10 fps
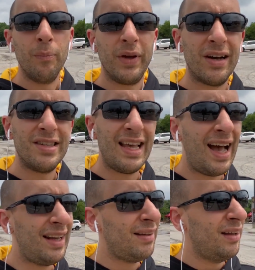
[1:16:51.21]
because
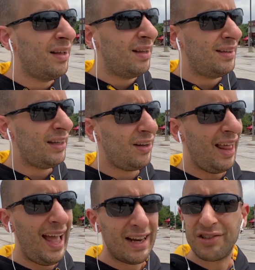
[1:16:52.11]
that
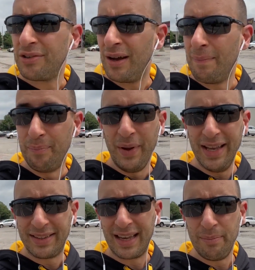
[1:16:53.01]
little extra
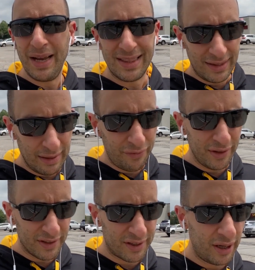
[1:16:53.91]
bit can make the
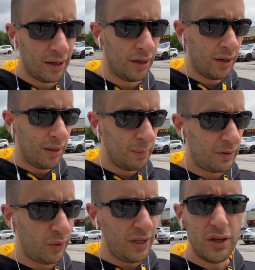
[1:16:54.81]
difference
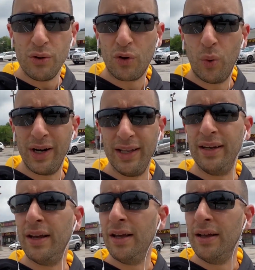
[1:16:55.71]
between you
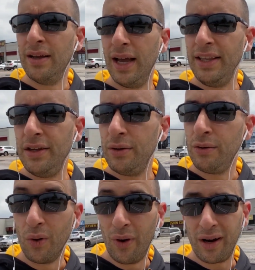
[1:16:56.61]
quitting and
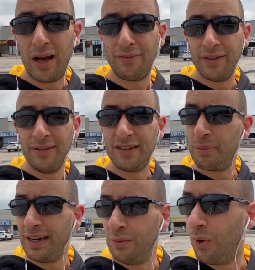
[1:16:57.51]
you going off and
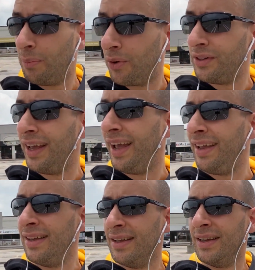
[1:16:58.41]
spending one more
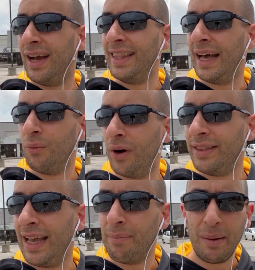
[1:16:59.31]
day. And that
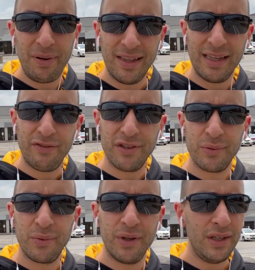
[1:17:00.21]
one day might be the
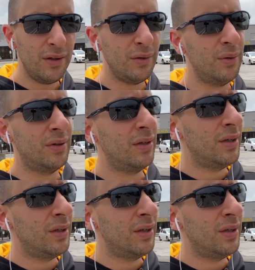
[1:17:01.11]
difference between you